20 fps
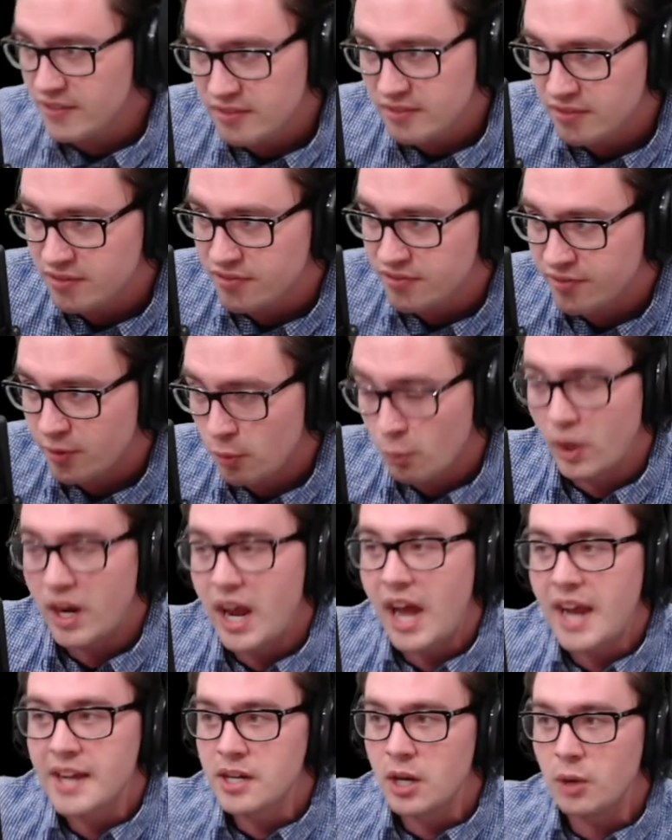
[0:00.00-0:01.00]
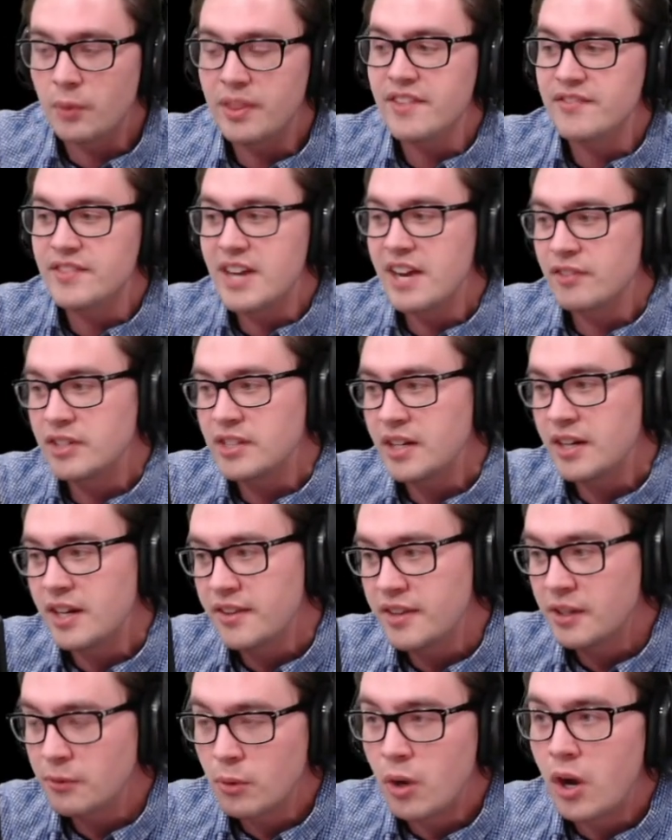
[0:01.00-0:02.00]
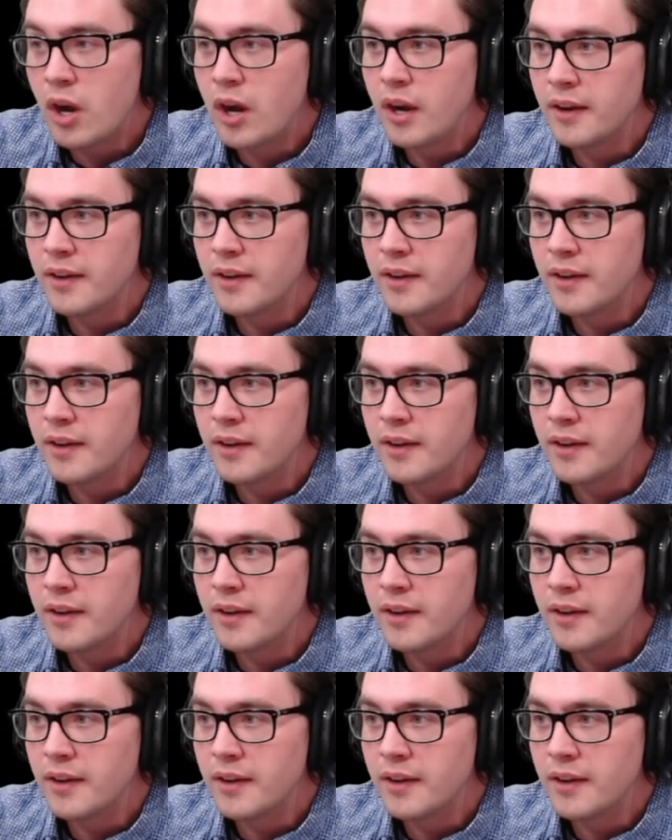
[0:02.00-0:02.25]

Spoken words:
for what I know, they've never done anything wrong.